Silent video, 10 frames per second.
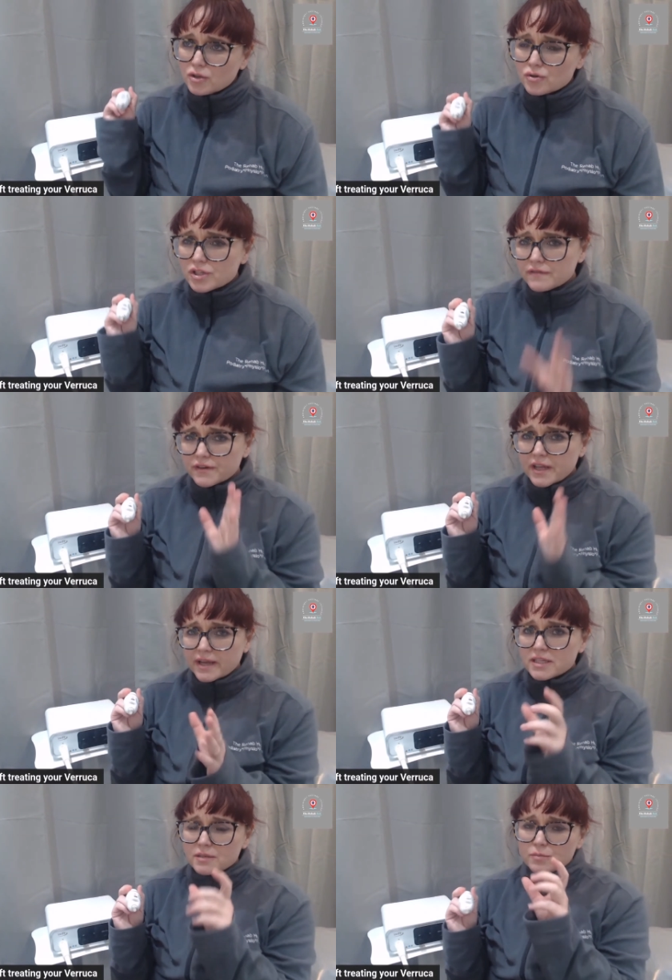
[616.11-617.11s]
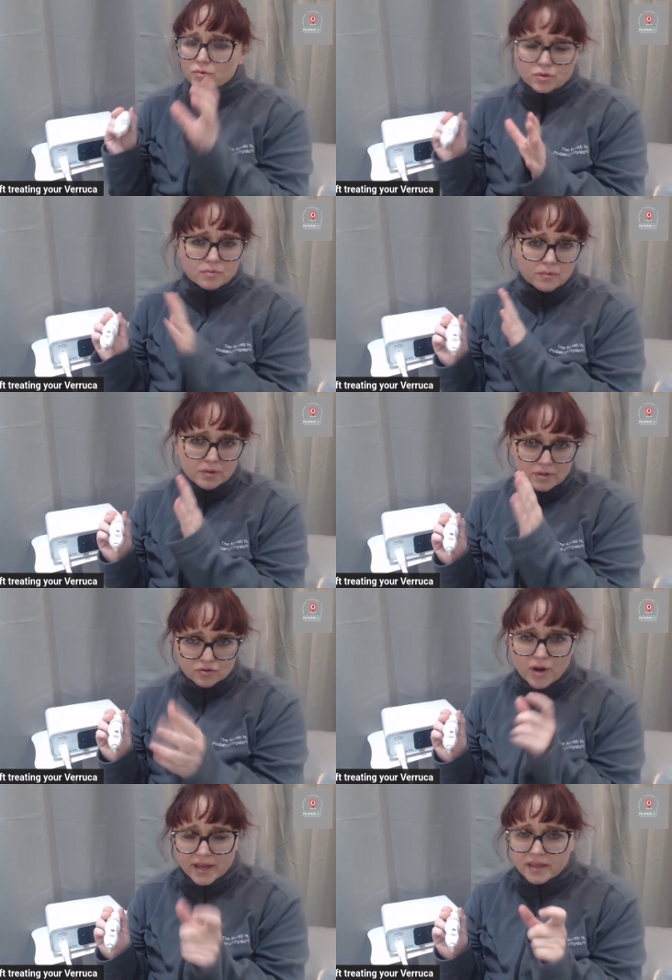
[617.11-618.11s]
Usually for kids, we'll
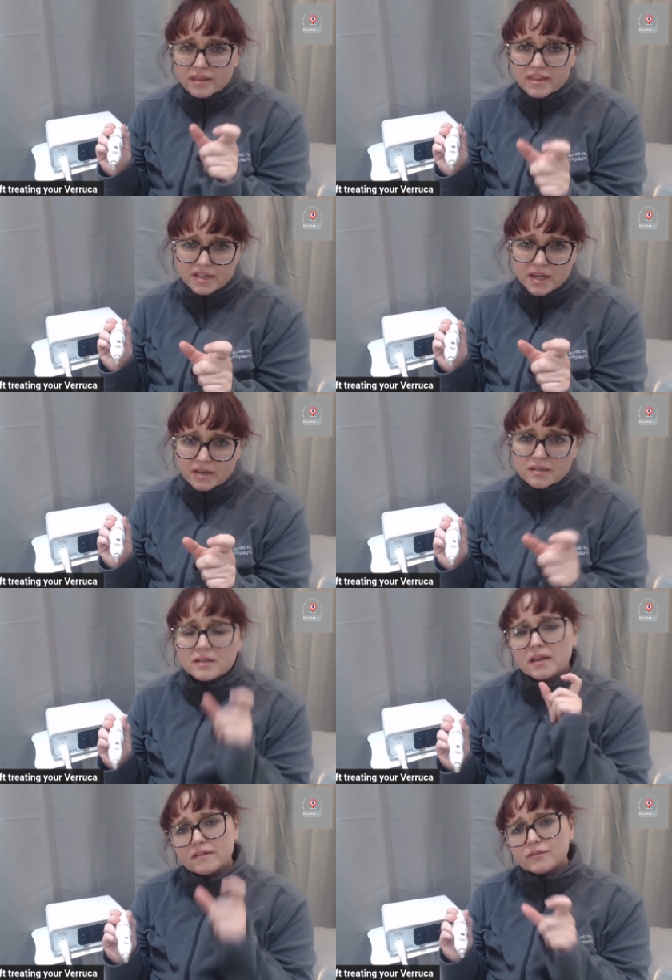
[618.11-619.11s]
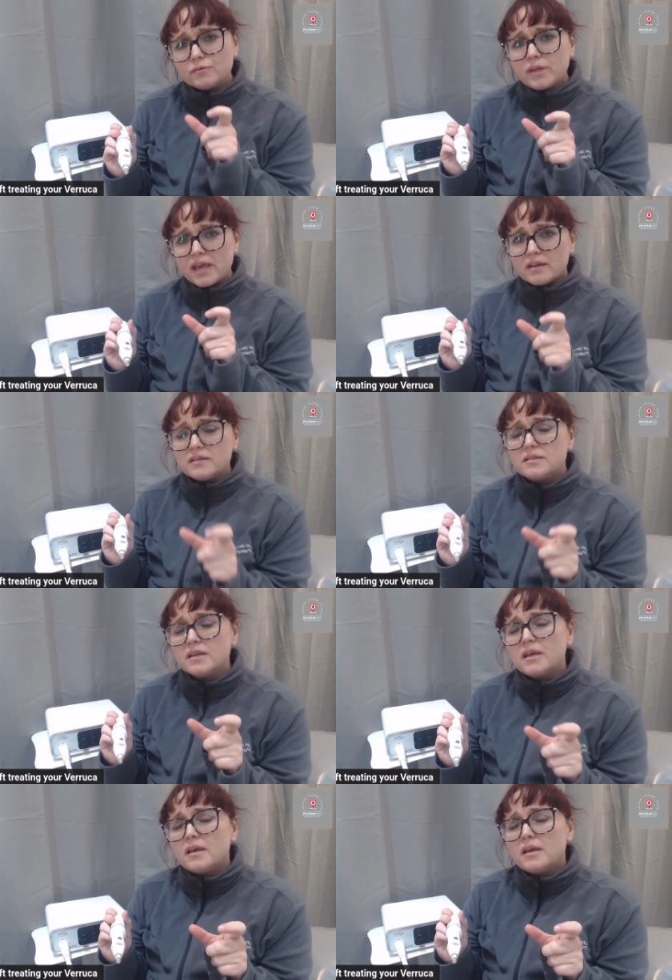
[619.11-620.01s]
try and get 3 in if they'll let us.